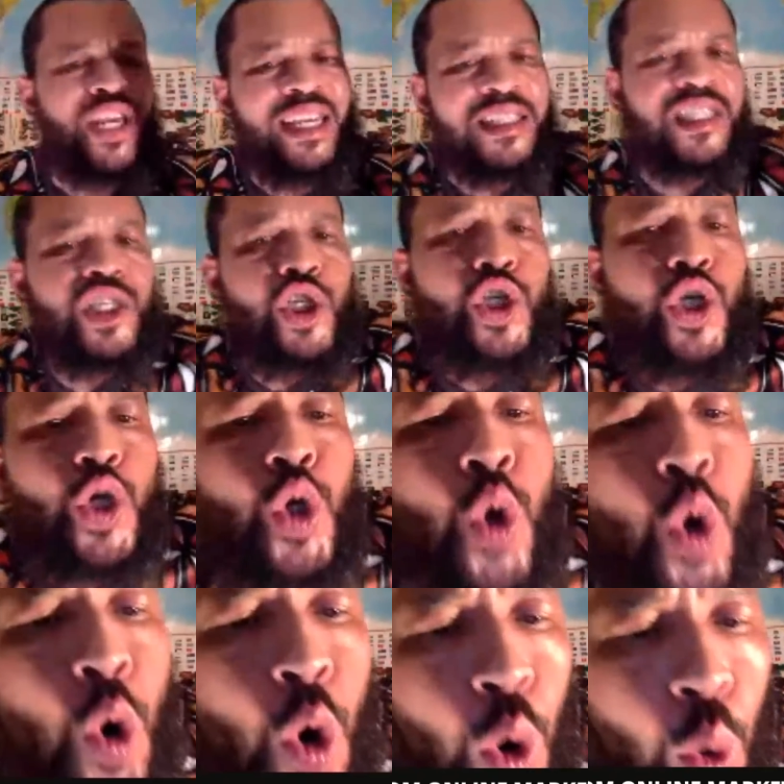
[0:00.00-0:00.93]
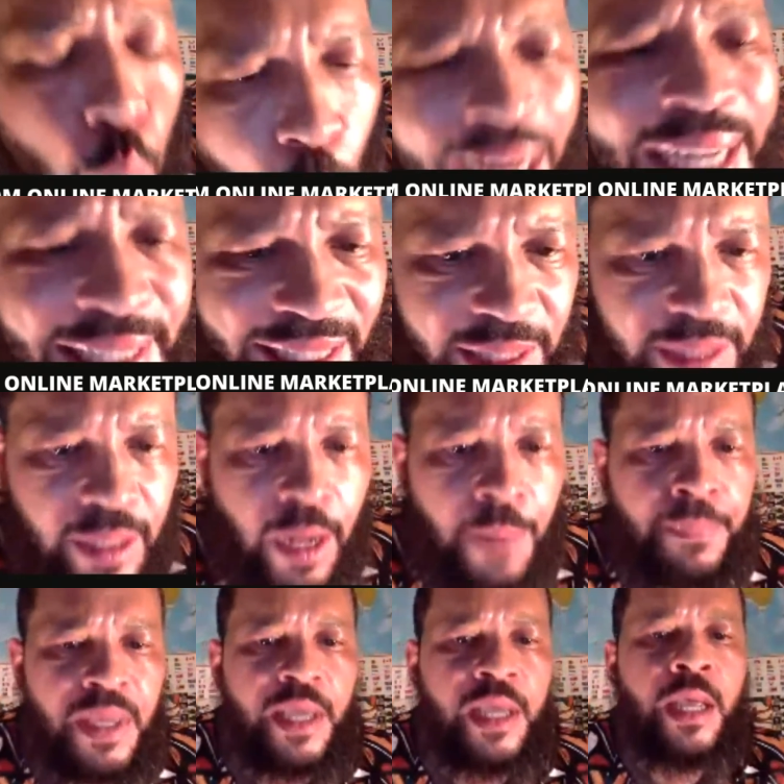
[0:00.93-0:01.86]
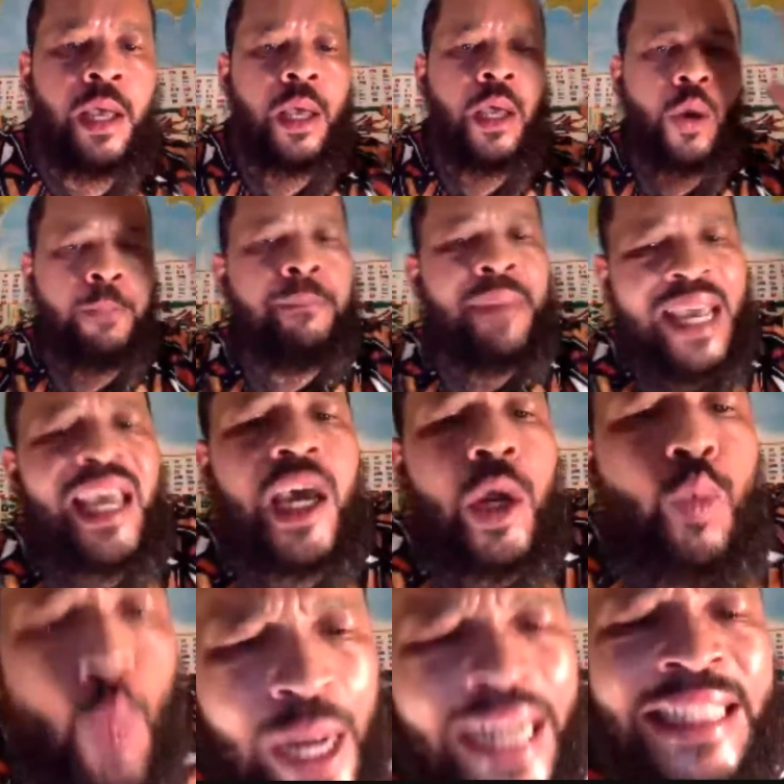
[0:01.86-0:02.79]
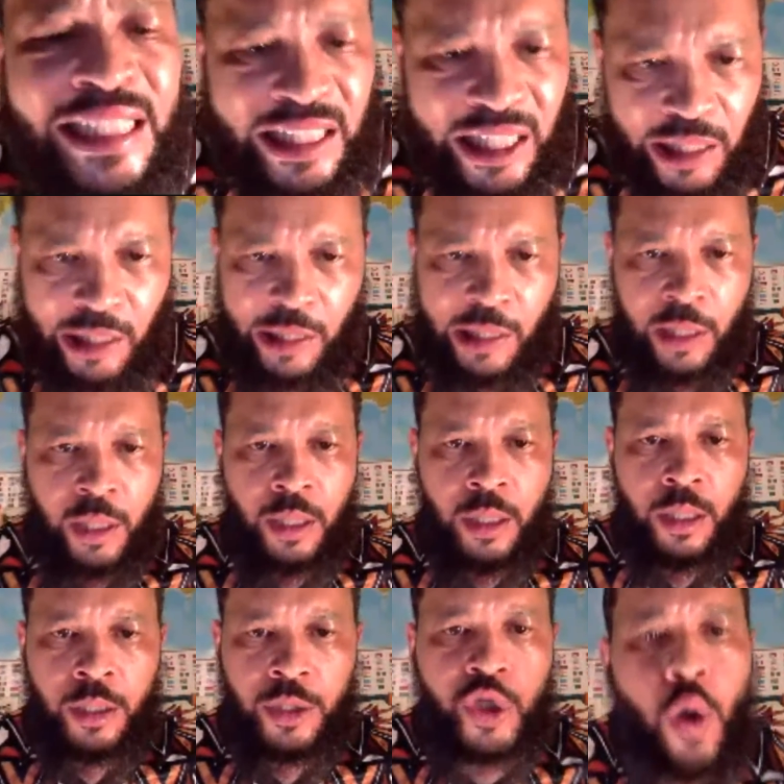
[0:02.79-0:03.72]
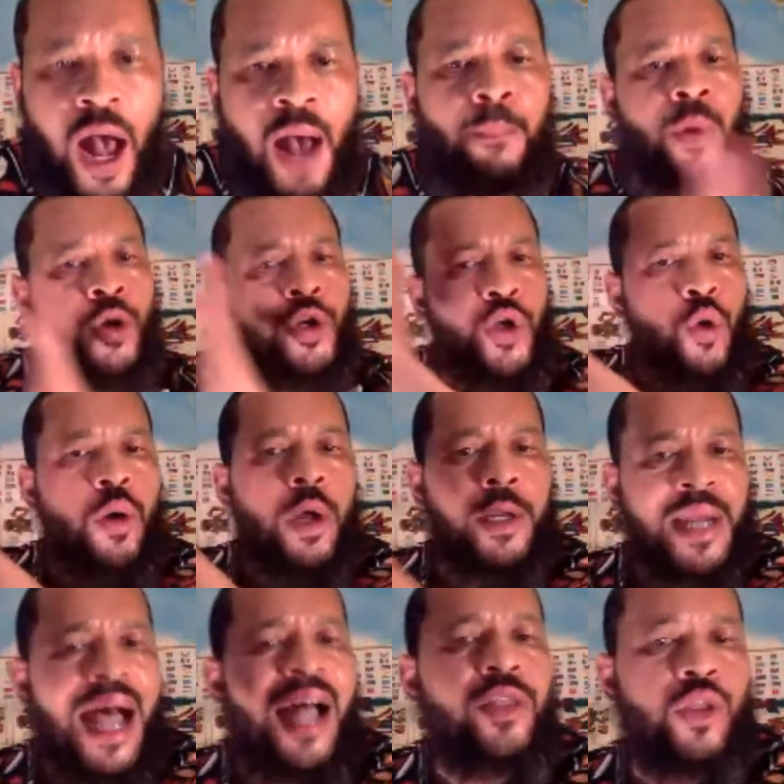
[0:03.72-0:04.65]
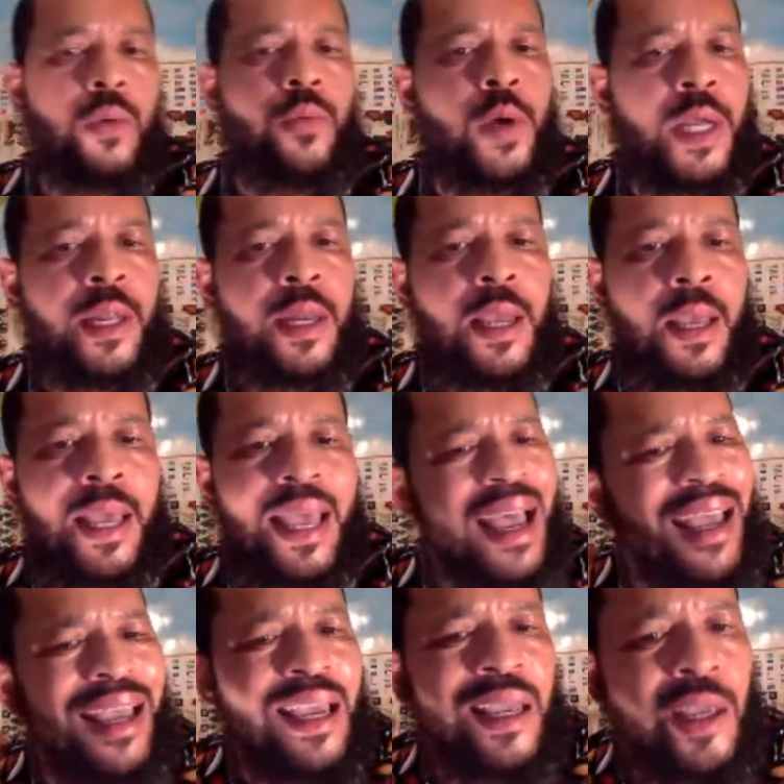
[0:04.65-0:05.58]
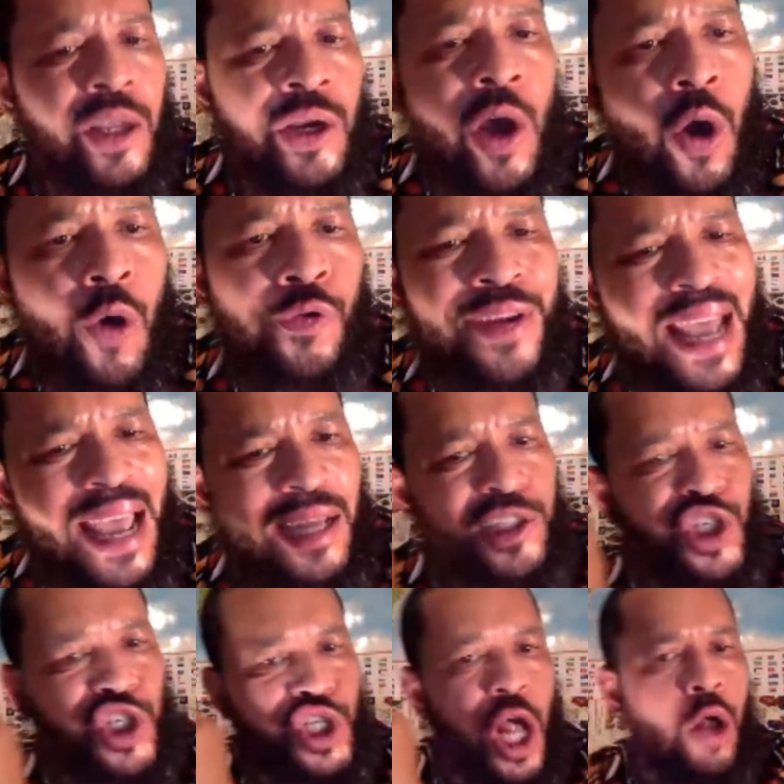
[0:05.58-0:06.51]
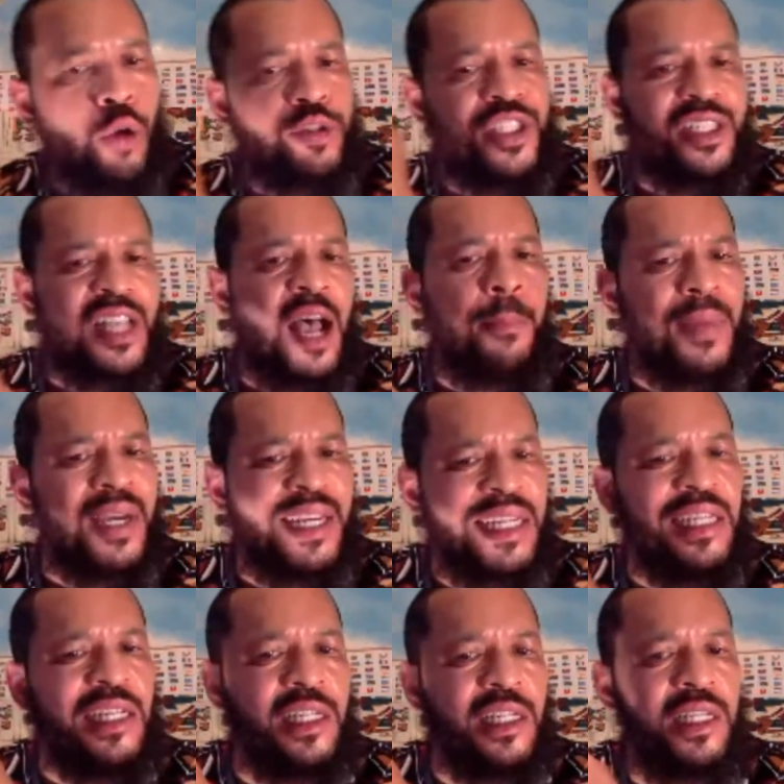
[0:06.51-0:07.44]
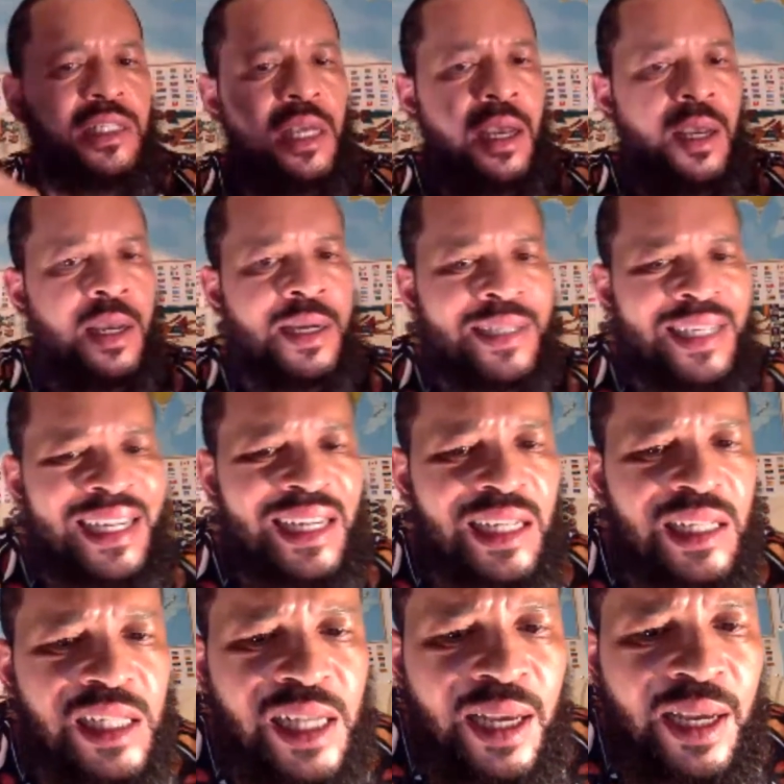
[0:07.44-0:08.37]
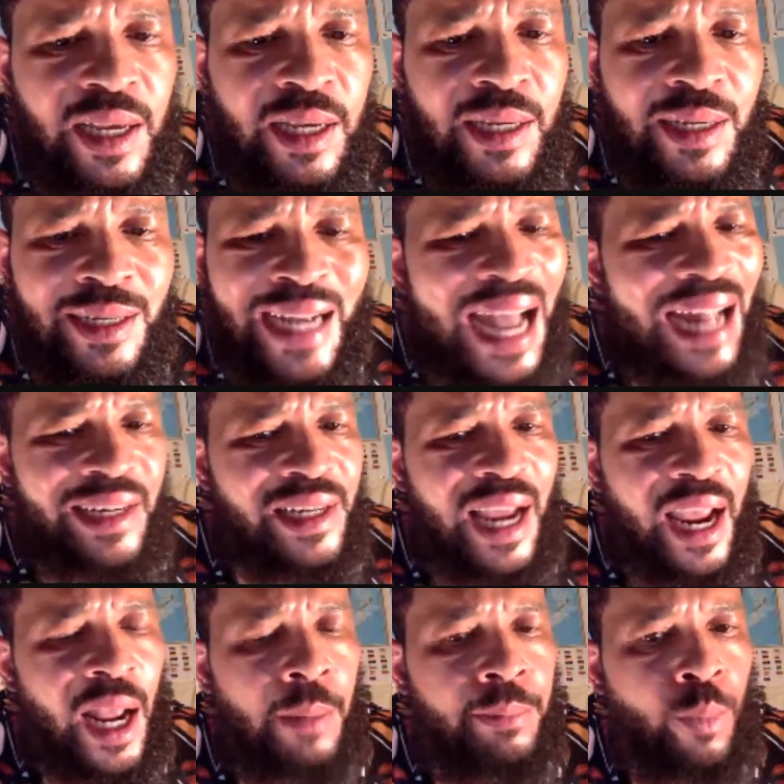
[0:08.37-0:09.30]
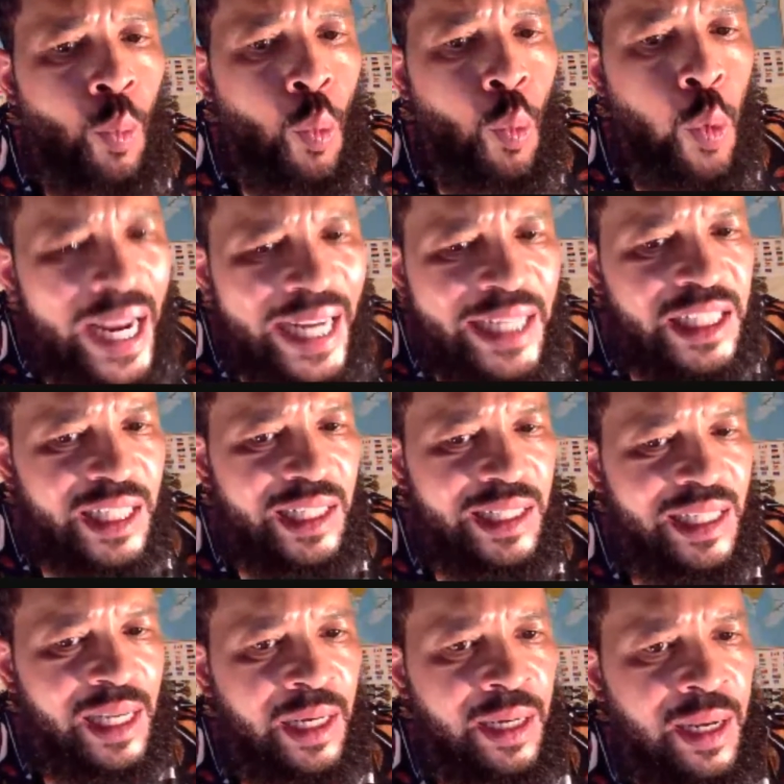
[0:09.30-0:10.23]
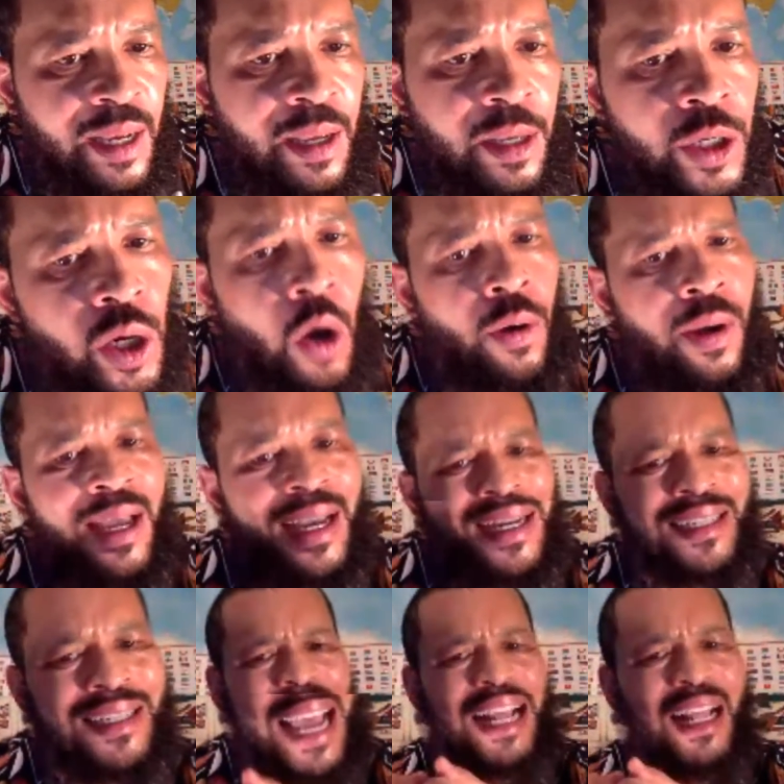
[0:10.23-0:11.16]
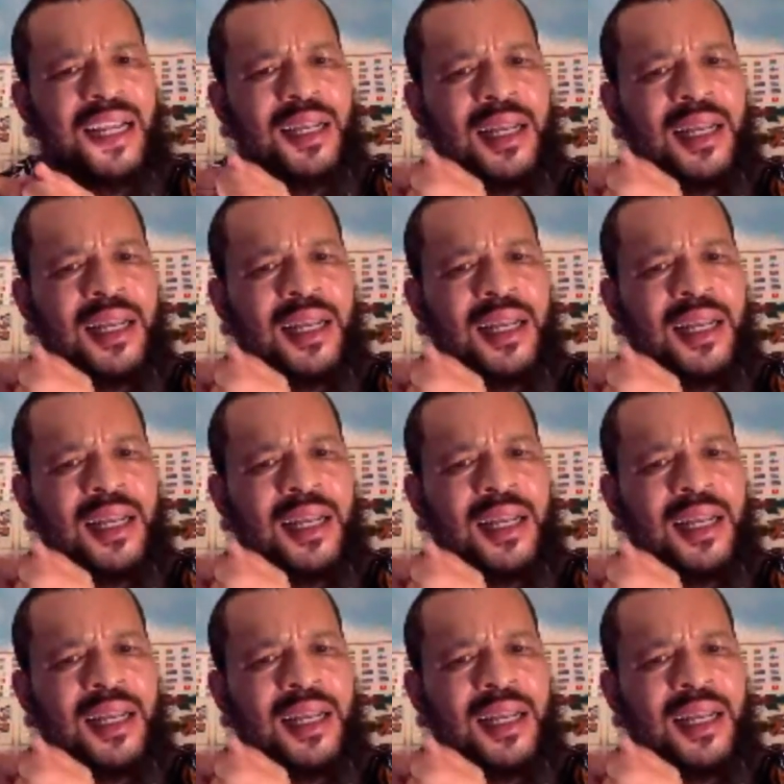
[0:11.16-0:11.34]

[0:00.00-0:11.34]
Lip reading: is Yule winter. I mean, midwinter. So I'm gonna do another one, and that shows some of these goddamn witches, and that